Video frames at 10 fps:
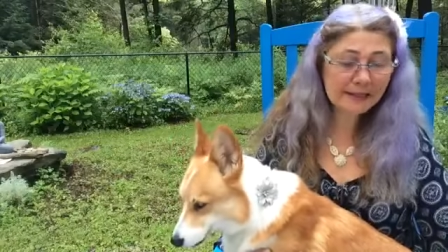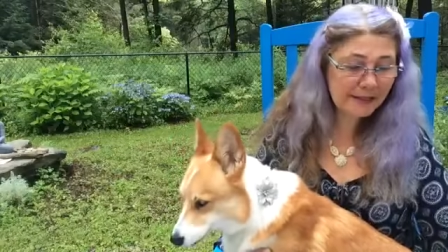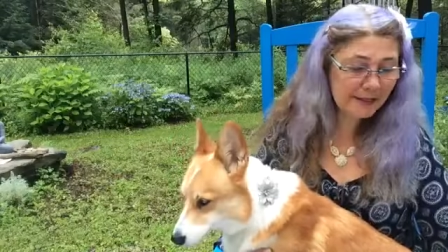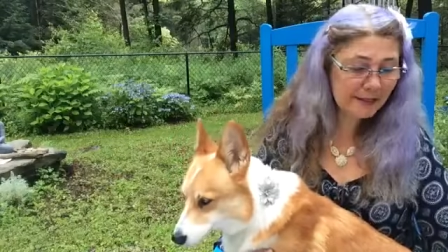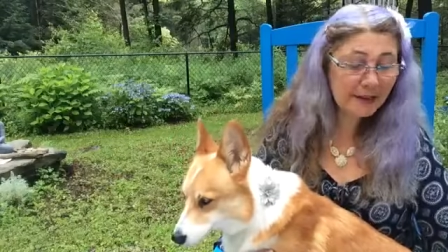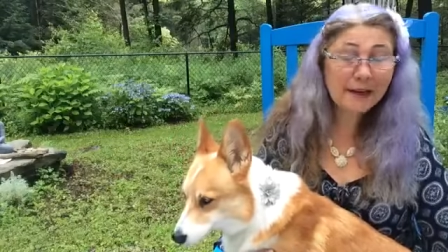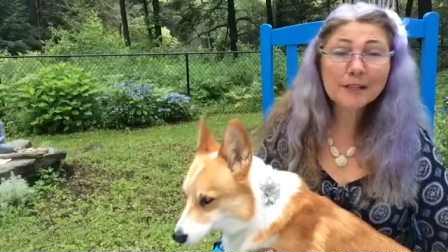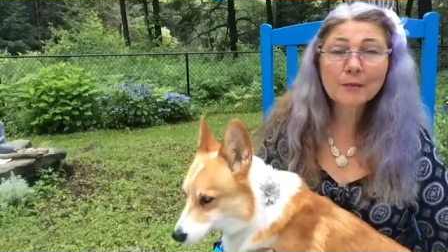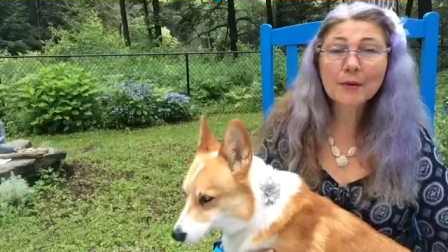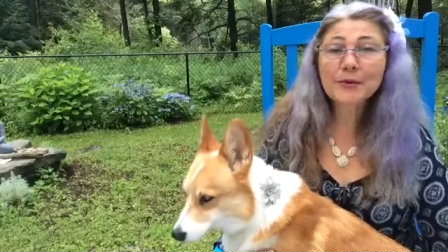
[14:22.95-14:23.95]
in the
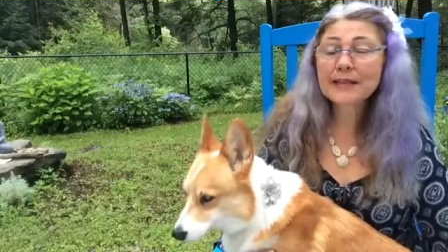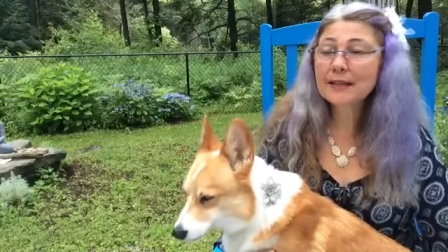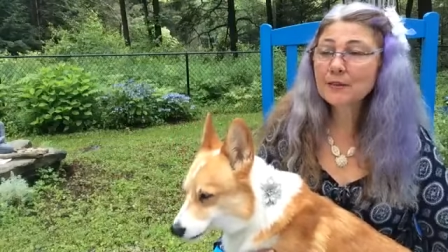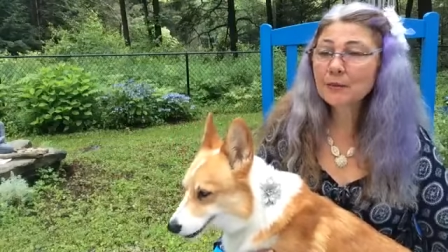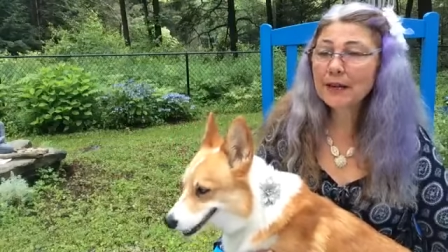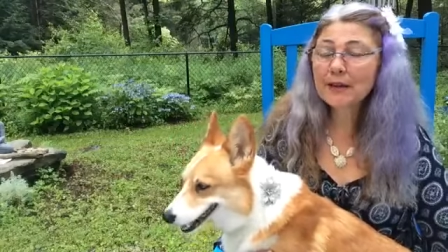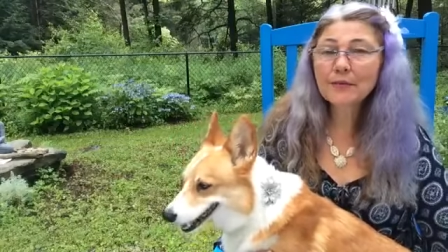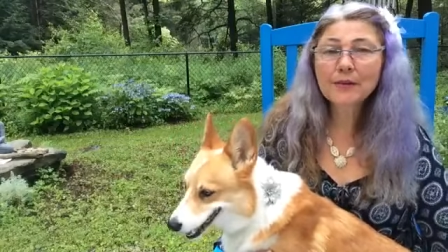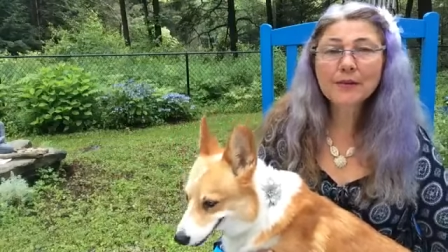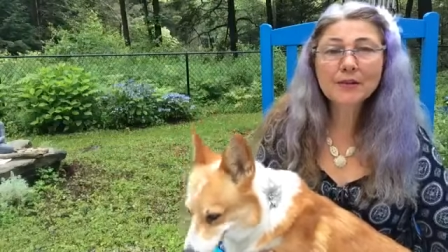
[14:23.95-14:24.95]
cosmos as a way
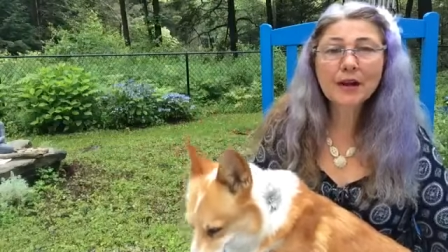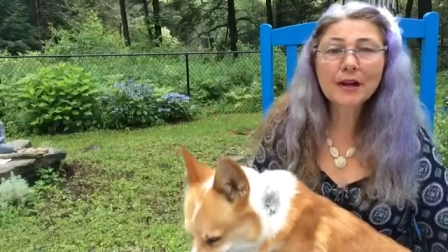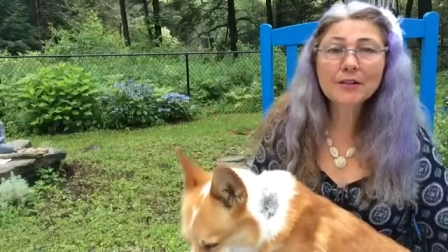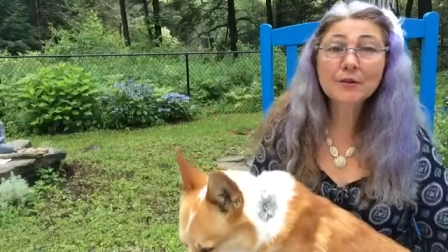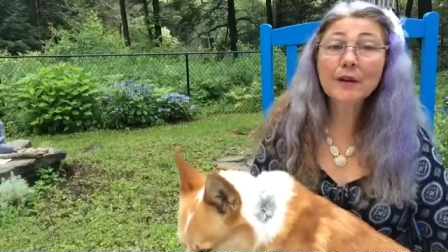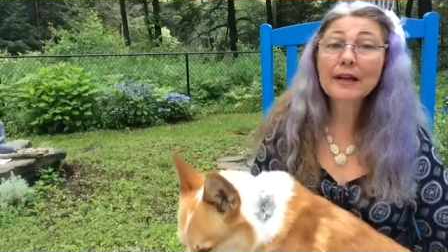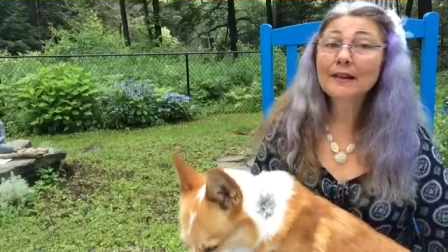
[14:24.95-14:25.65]
for your dog to